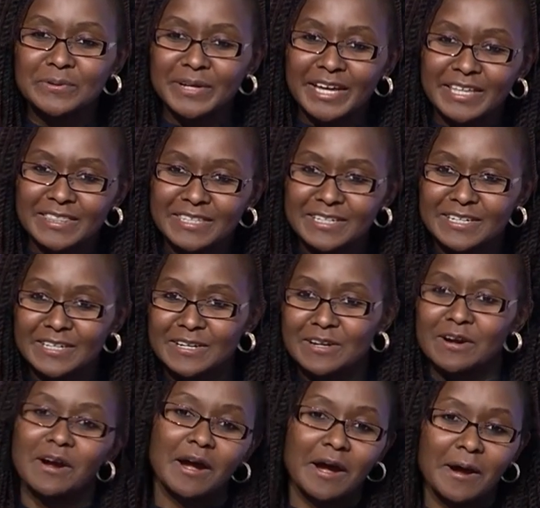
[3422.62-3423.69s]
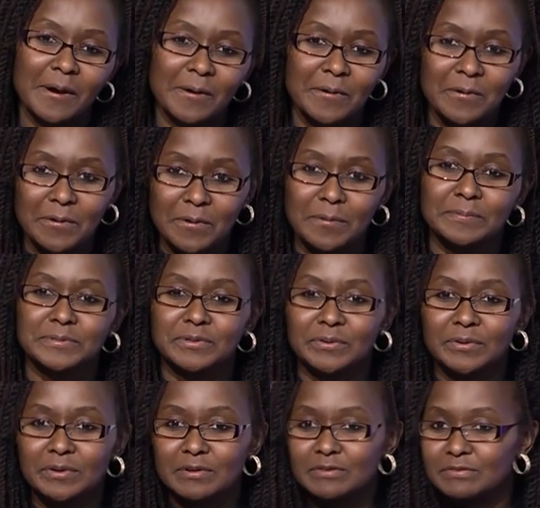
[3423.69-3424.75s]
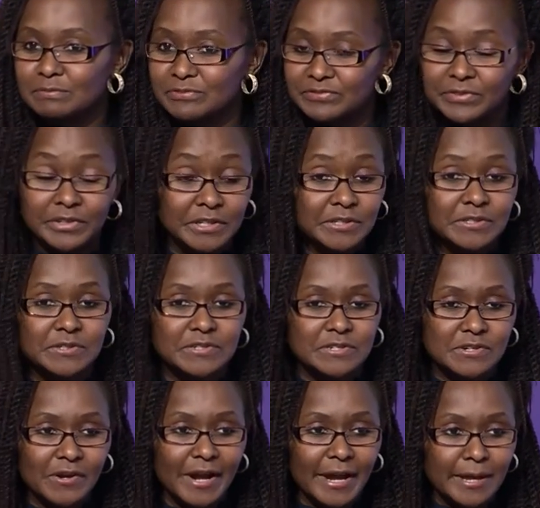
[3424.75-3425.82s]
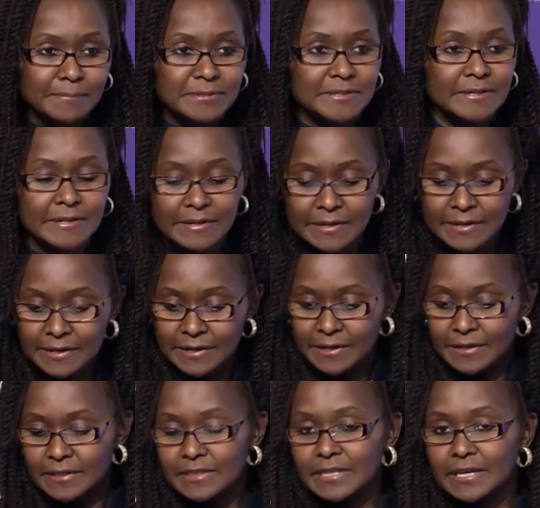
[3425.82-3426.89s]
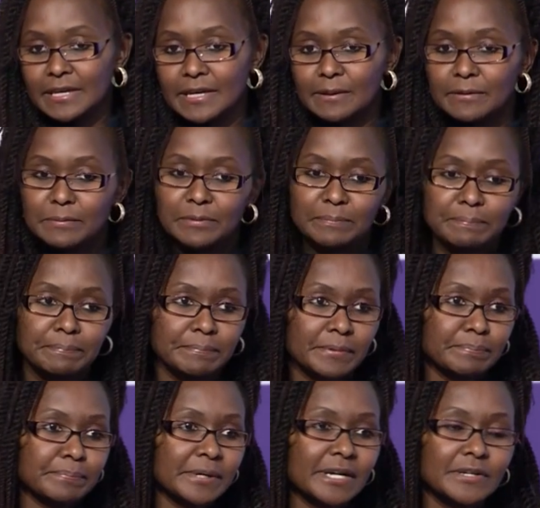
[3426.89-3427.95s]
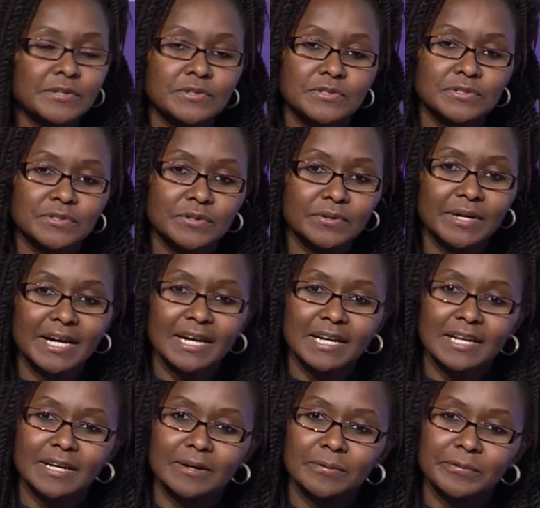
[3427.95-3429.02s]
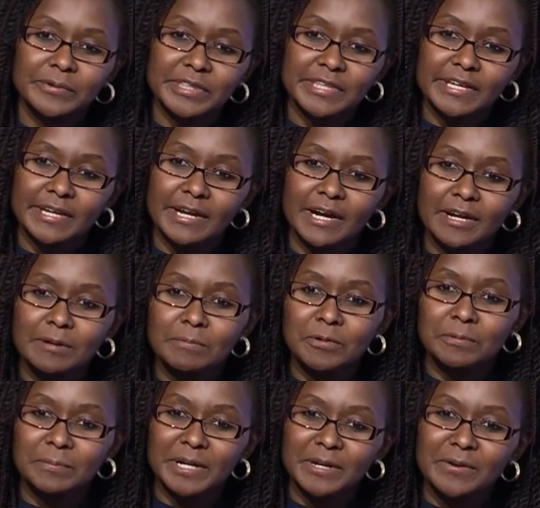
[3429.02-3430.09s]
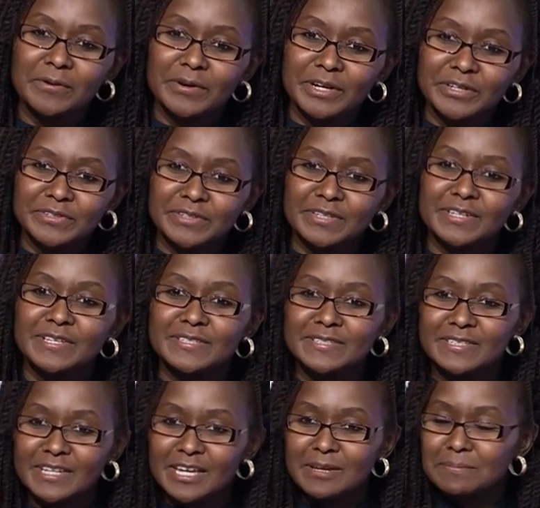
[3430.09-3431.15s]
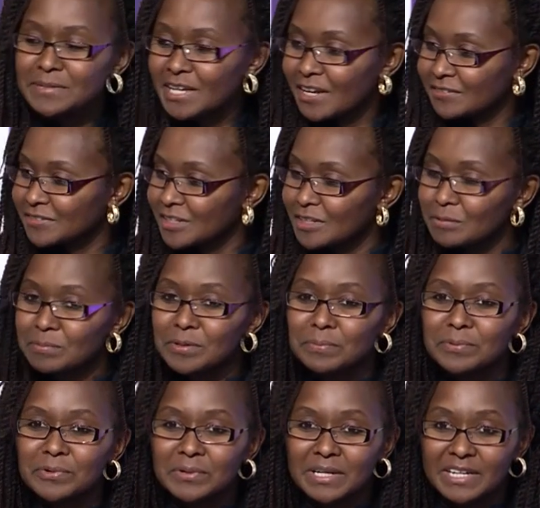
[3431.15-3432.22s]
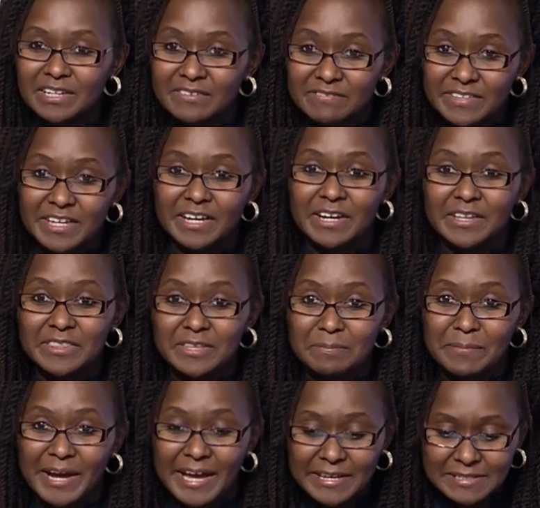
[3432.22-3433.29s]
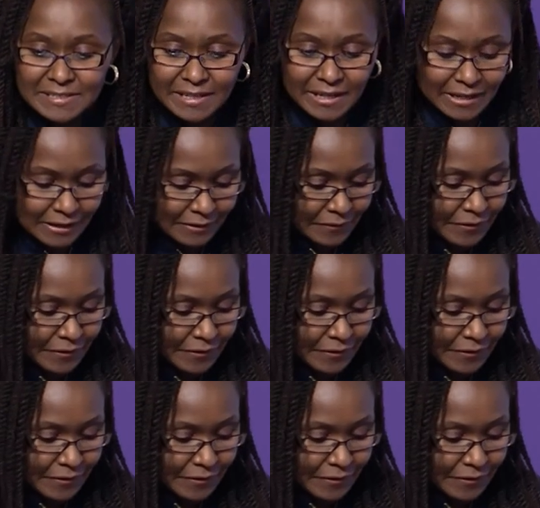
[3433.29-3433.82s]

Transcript: ethnic uh, groups or 42 tribes. The park you saw earlier with the animal migration is named after the people who live there, the Maasai.